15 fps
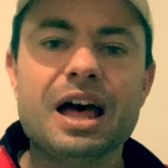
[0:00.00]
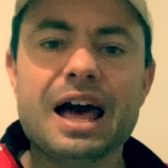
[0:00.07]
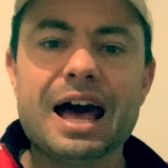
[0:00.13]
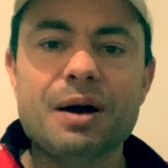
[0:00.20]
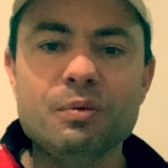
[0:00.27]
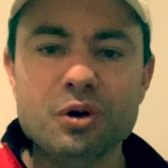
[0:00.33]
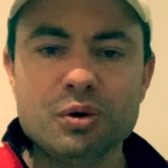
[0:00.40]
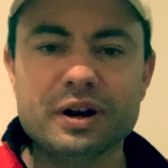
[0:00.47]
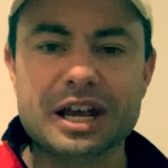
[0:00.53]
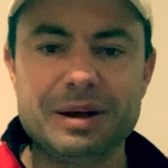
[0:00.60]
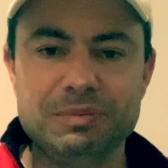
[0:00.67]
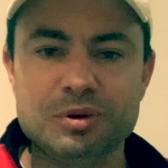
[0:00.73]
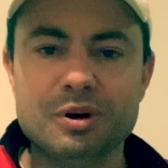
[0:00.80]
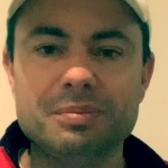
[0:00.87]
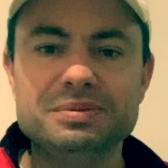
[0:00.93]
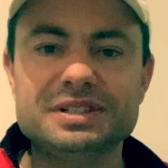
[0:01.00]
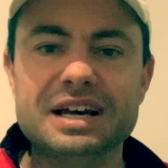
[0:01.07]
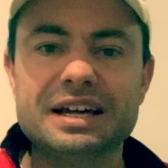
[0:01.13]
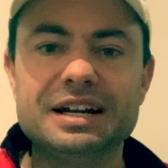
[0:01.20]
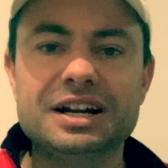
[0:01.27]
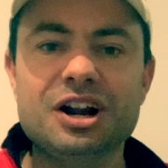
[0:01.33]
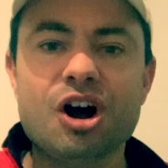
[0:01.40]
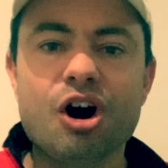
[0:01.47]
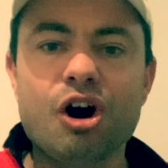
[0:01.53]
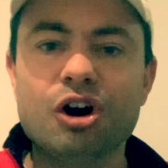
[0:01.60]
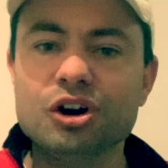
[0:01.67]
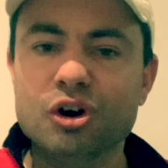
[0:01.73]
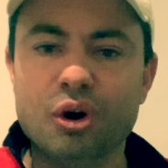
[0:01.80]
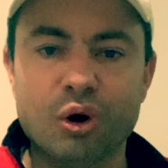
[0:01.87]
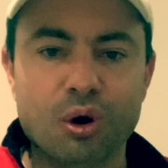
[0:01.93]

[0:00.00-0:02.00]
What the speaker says: and we'll keep you updated on